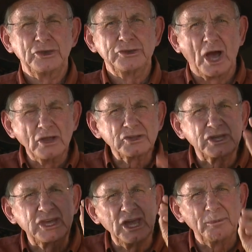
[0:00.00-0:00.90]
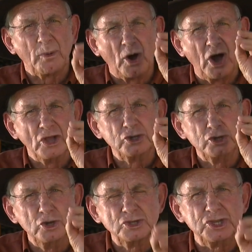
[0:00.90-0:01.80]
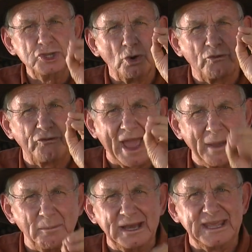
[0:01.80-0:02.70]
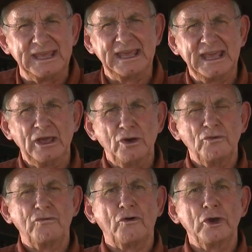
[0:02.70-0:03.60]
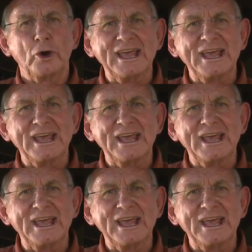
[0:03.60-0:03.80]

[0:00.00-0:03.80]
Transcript: Don't keep on using your family for your